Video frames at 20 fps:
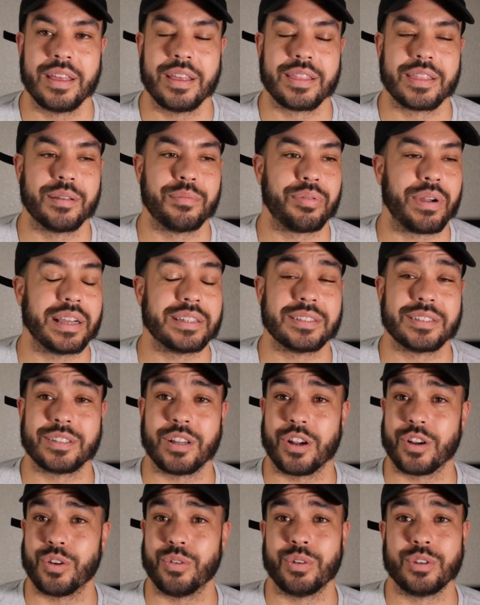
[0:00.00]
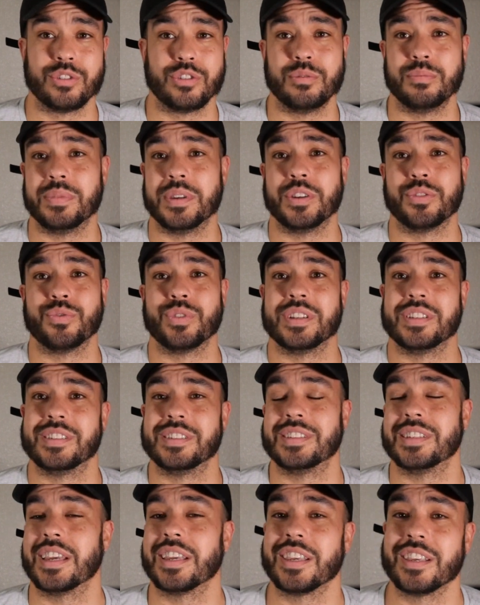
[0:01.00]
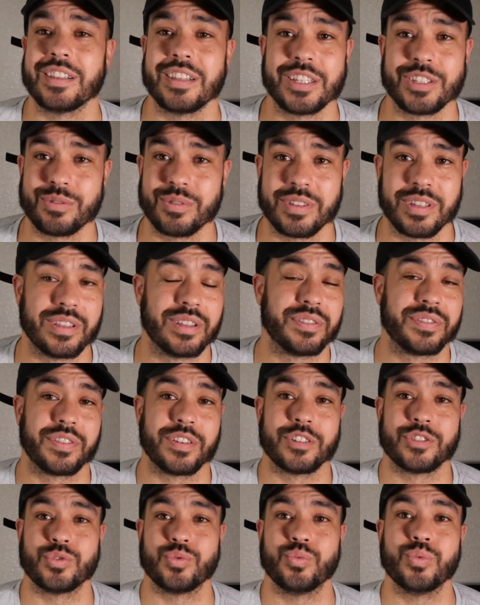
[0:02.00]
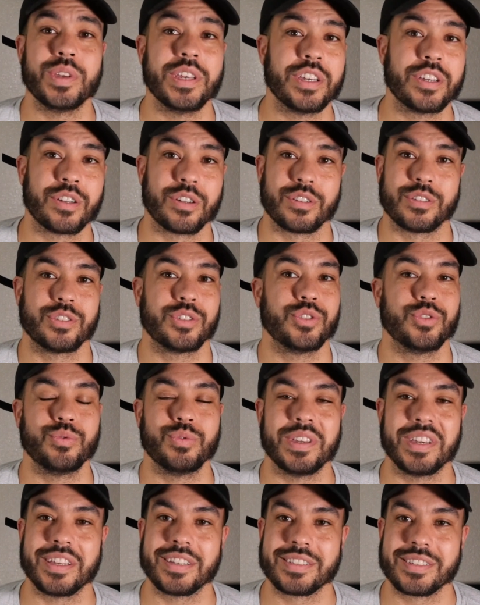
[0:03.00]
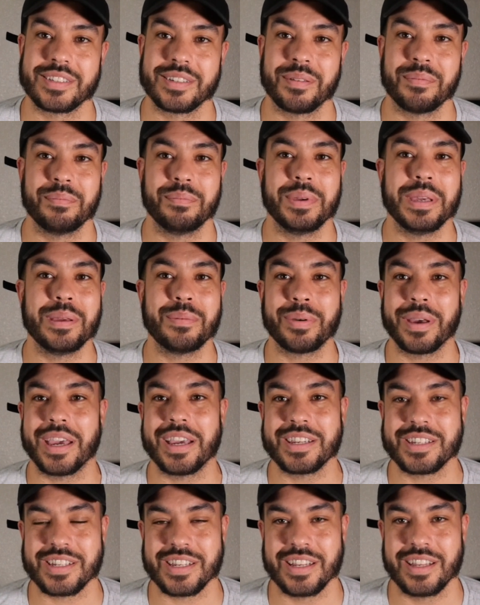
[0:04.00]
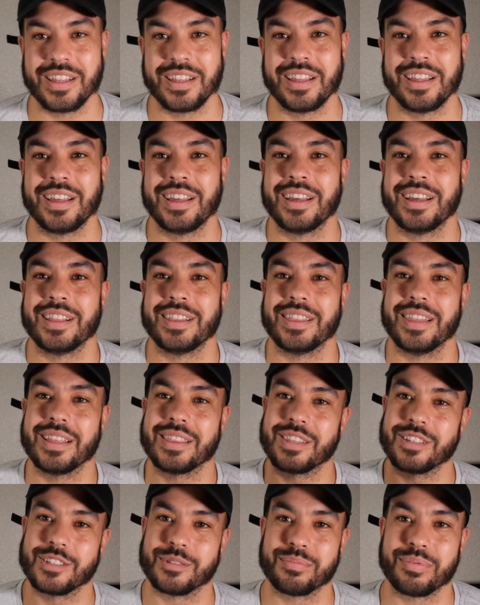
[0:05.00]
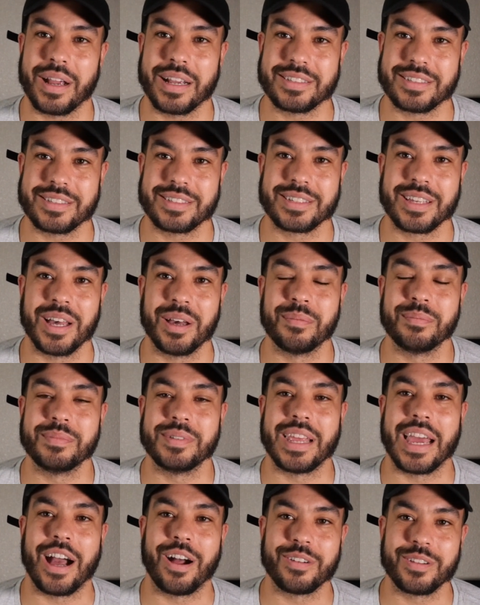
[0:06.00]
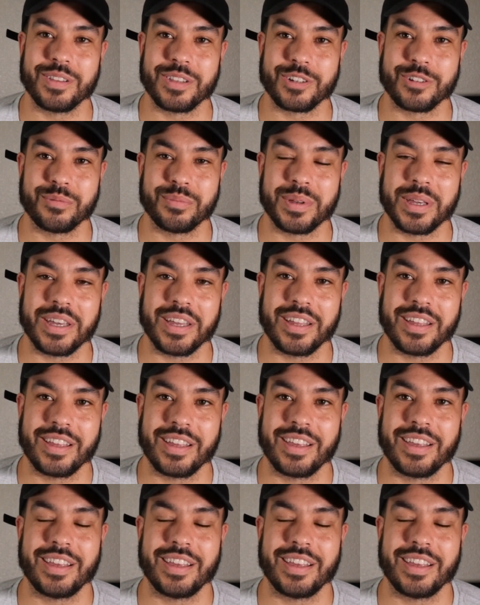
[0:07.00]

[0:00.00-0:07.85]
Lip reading: the prices are going to be ridiculous within the first week or 2 weeks. Be patient, let those prices come down a little bit.